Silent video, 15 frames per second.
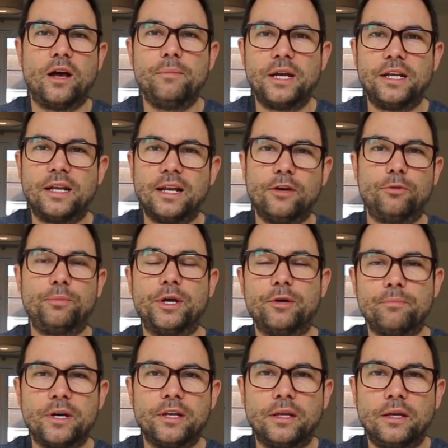made a little bit of
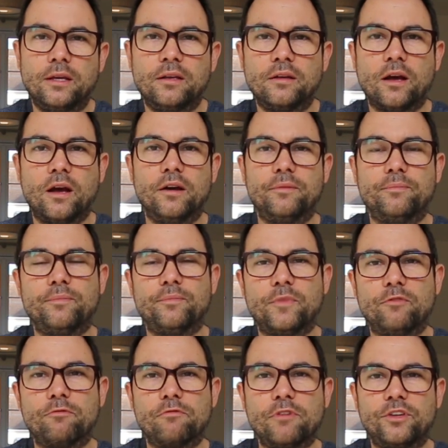money
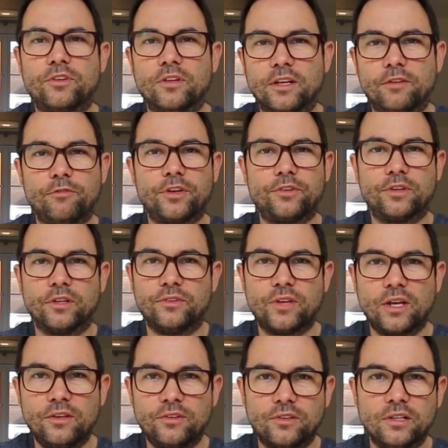recently investing in
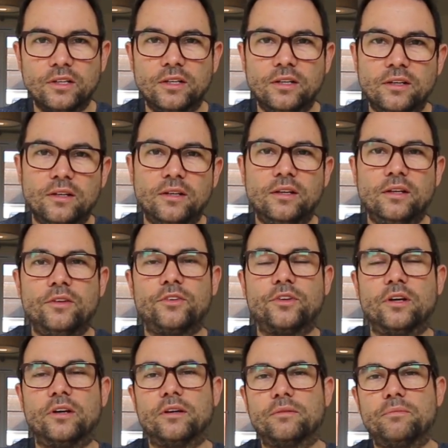Tesla,
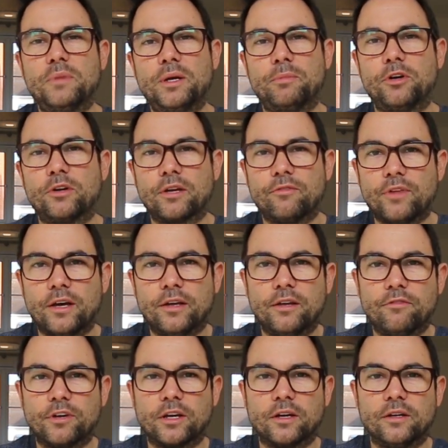so maybe I'll give that
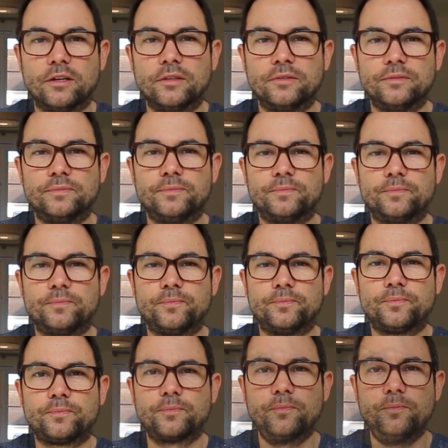another go.
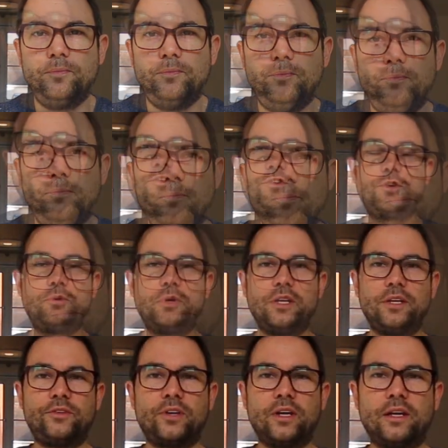So when
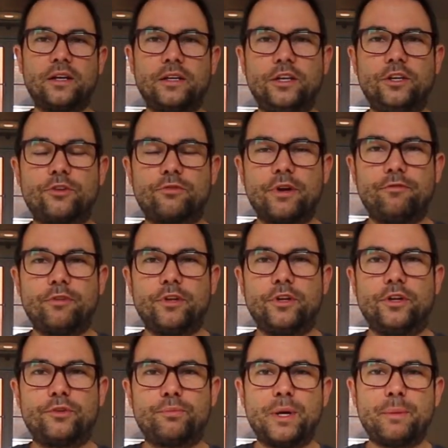I say I use
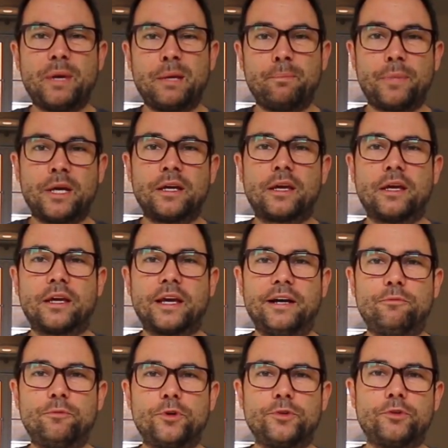Revolut as my main bank
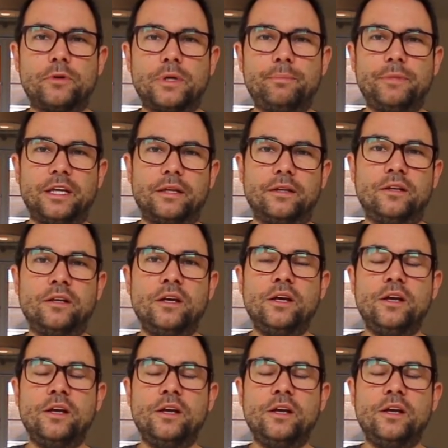account, what do I mean?